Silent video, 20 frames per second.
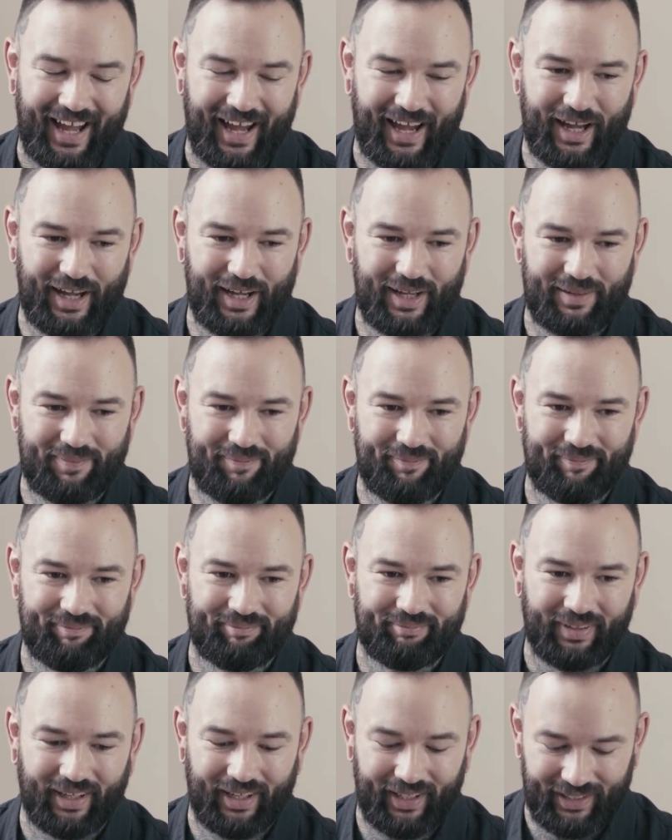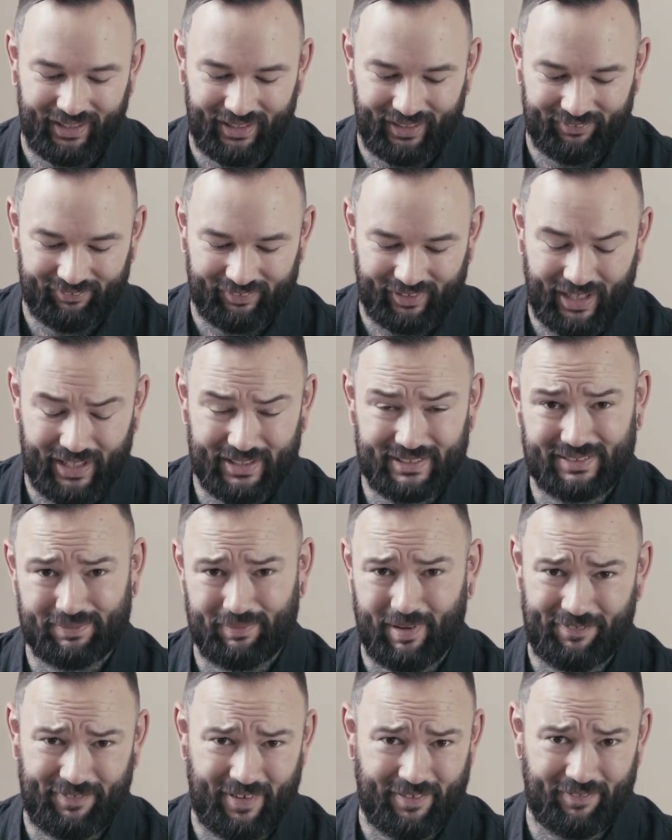In regards to
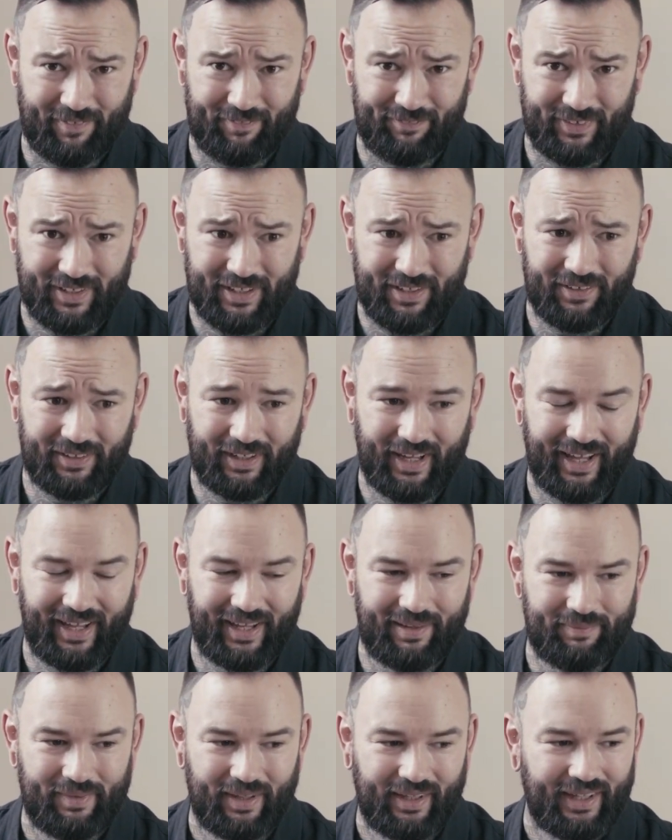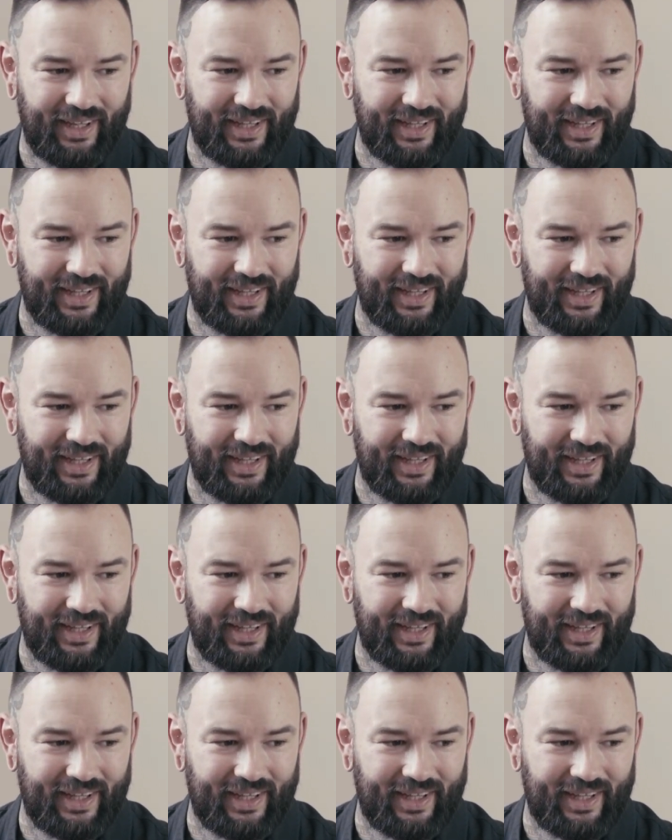my favorite video game,